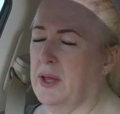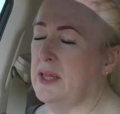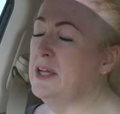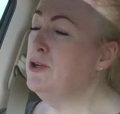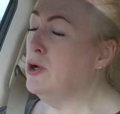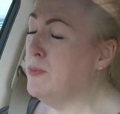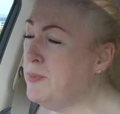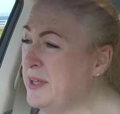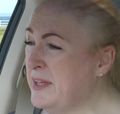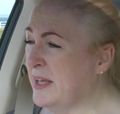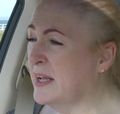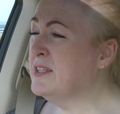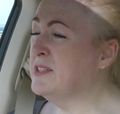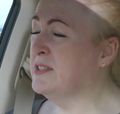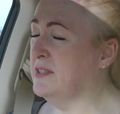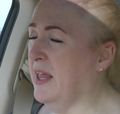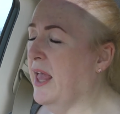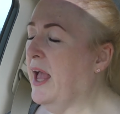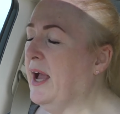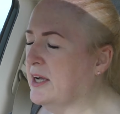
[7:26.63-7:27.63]
and I don't mean that
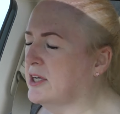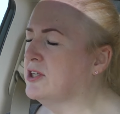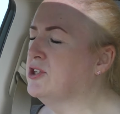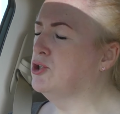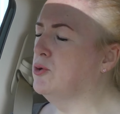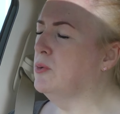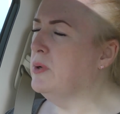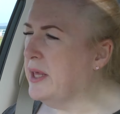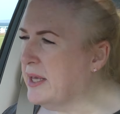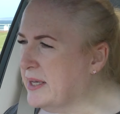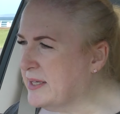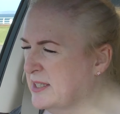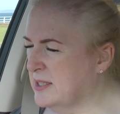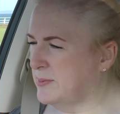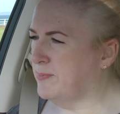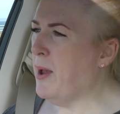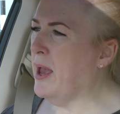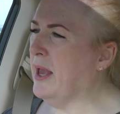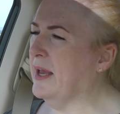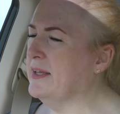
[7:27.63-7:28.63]
they actually
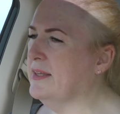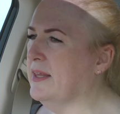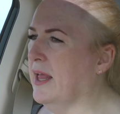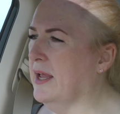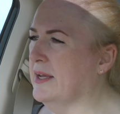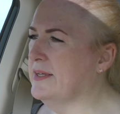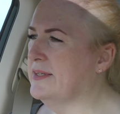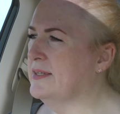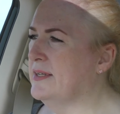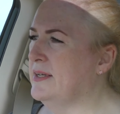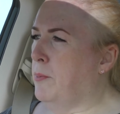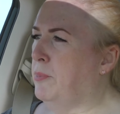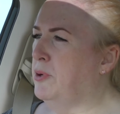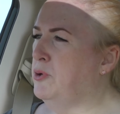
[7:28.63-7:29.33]
expect that.